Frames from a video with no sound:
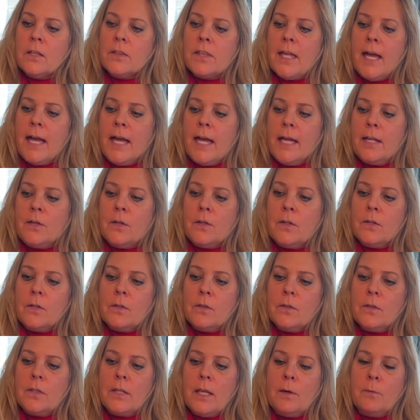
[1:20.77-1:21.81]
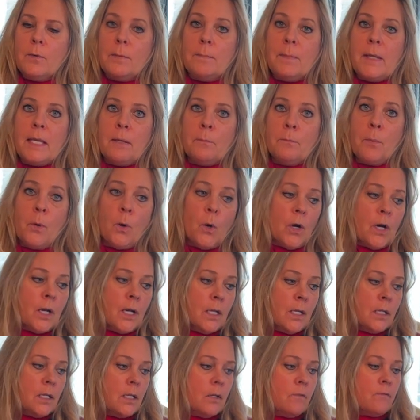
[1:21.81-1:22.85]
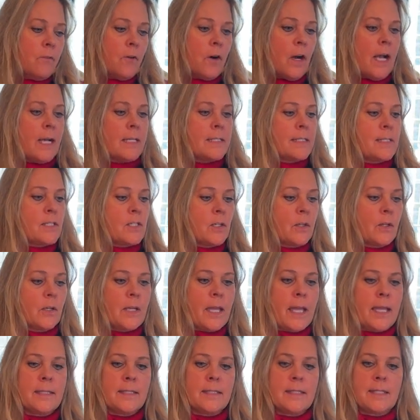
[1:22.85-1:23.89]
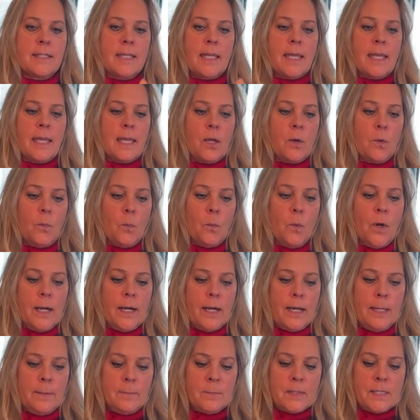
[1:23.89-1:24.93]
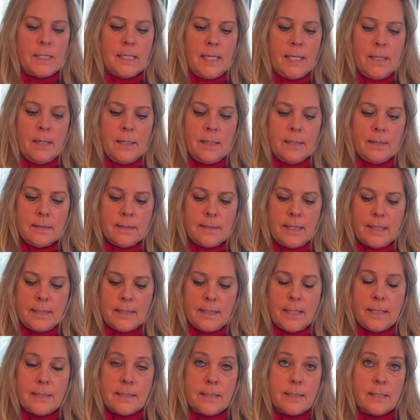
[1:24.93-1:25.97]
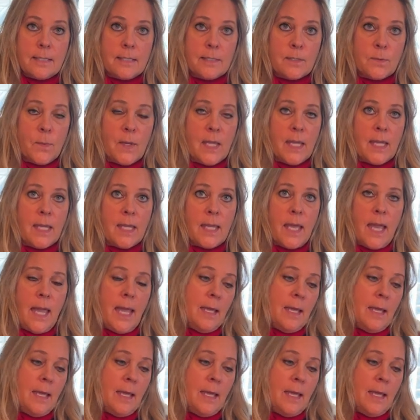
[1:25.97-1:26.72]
that it would be important for us to look and see what Ipsy sent us this week.